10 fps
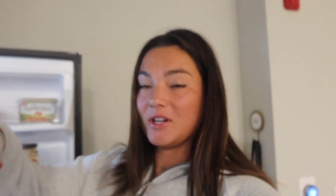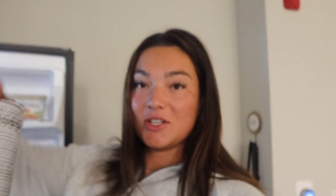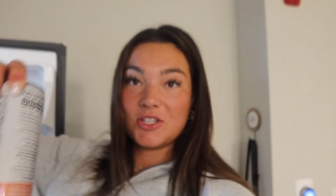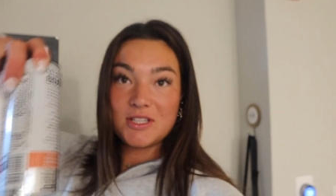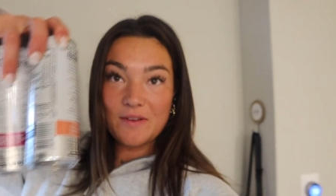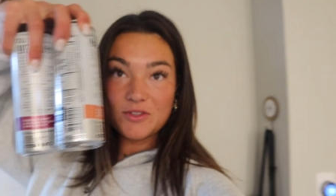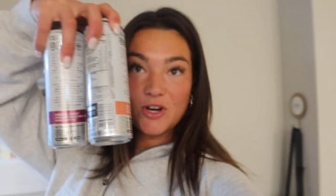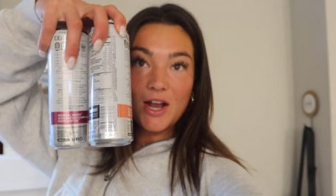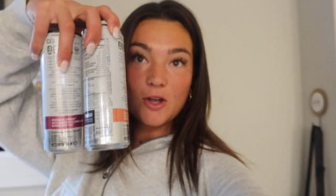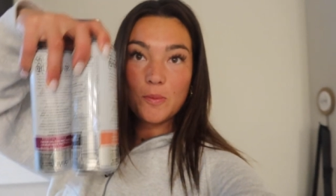gonna just have to
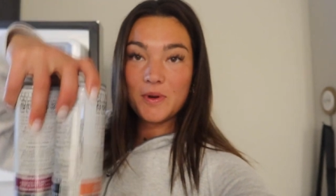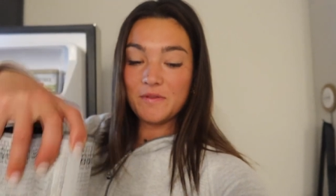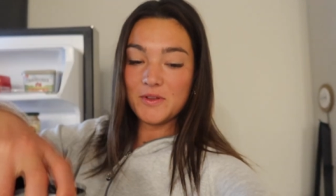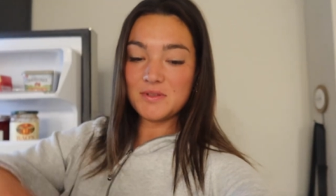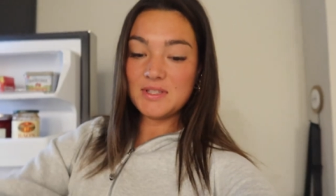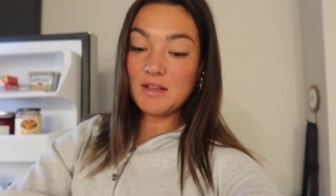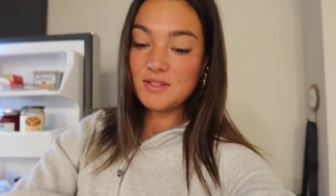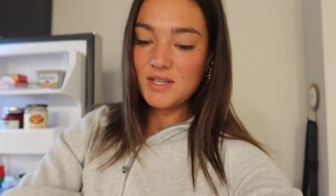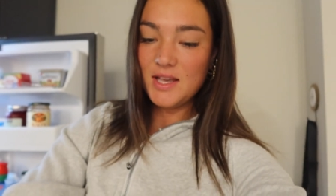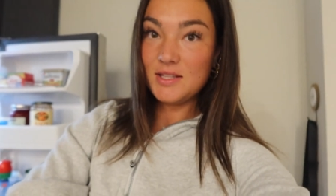crack open a few
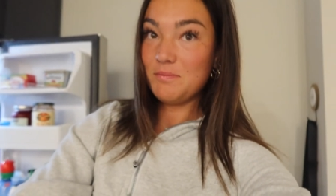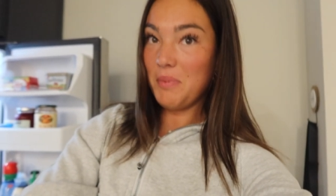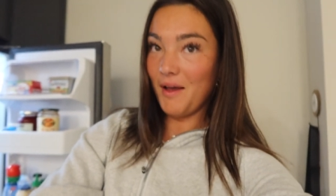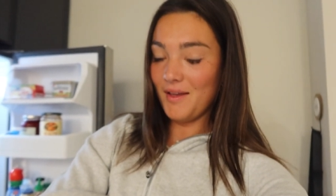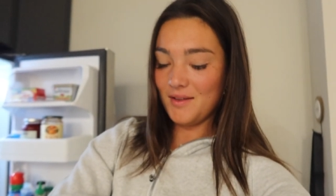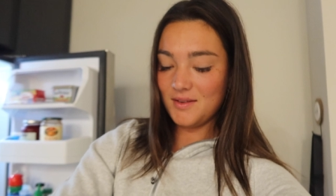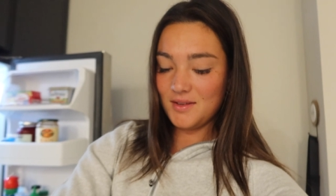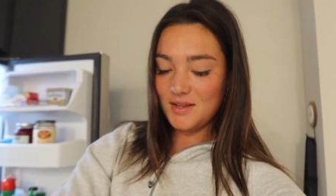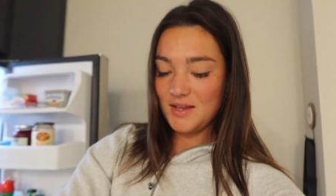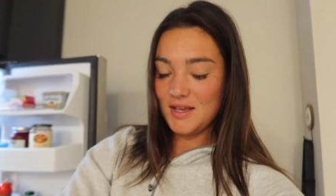Celsius,
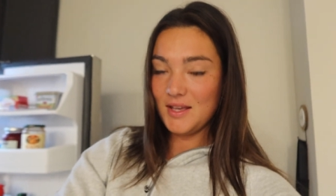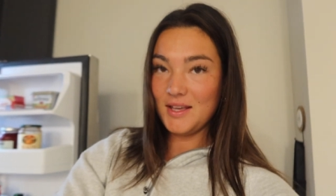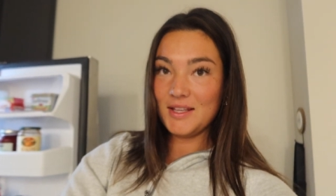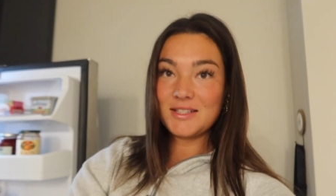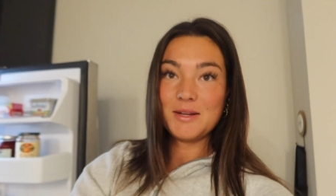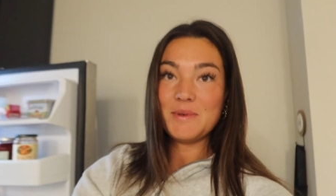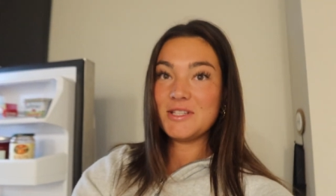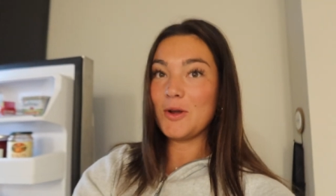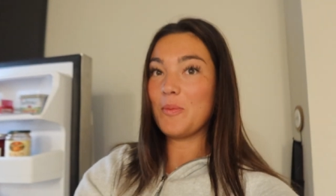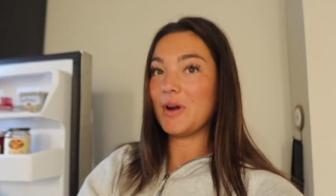but it's gonna be
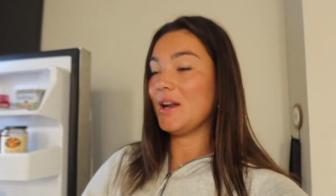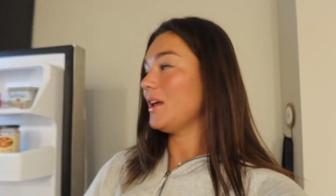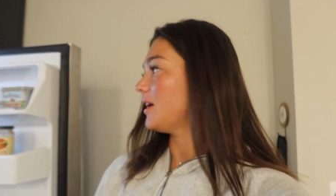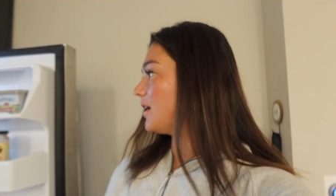so pretty.